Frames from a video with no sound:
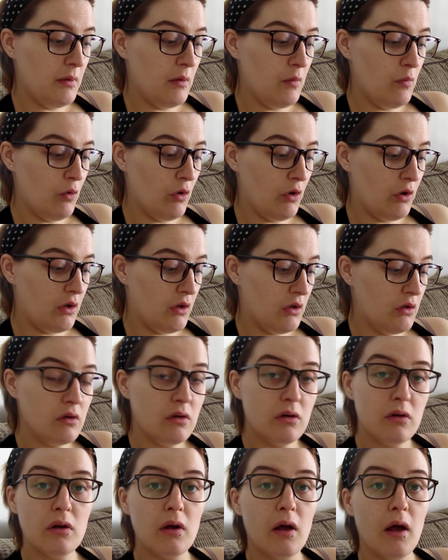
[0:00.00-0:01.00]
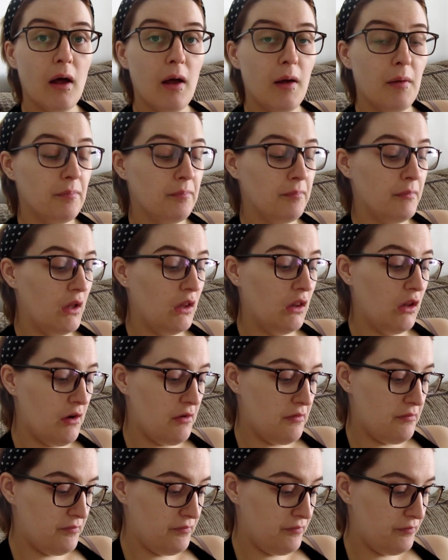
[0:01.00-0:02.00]
been working um, a
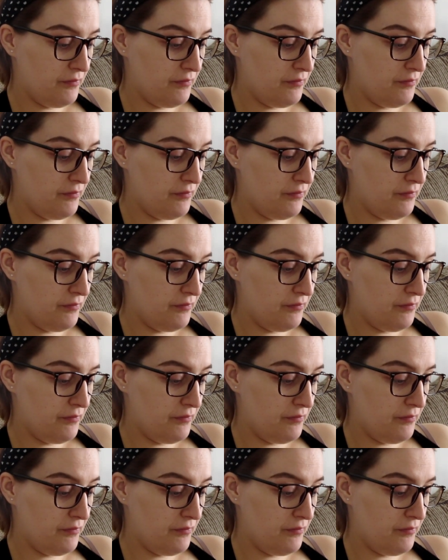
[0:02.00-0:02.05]
lot.